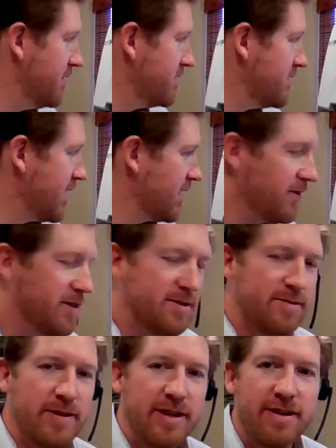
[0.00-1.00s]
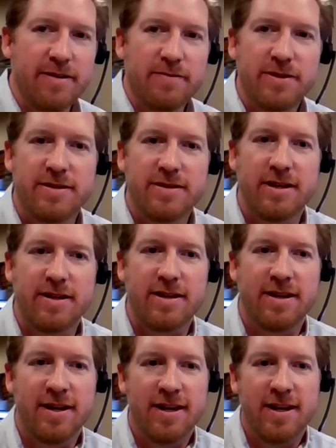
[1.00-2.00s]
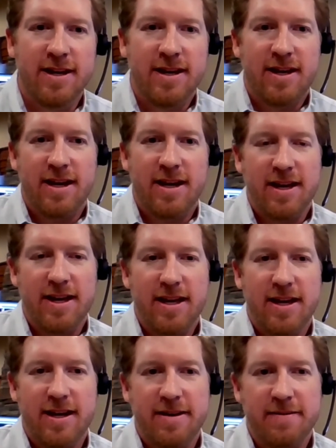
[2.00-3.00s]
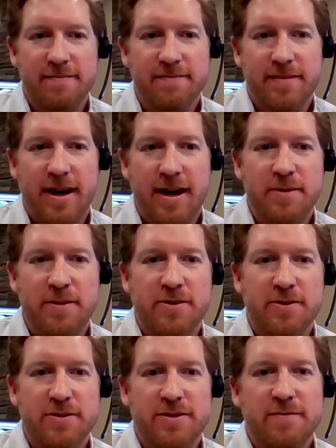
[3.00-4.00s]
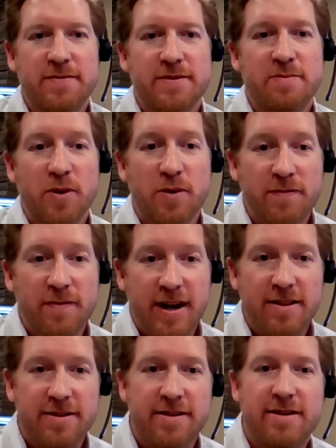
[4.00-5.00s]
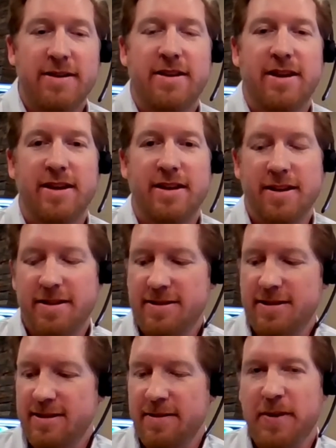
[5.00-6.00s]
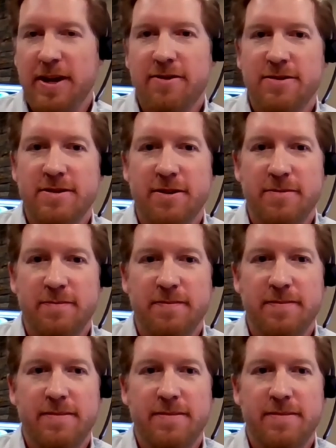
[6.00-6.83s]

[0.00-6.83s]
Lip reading: Zygo instrument here, which is a optical surface profiler, and this is a microscope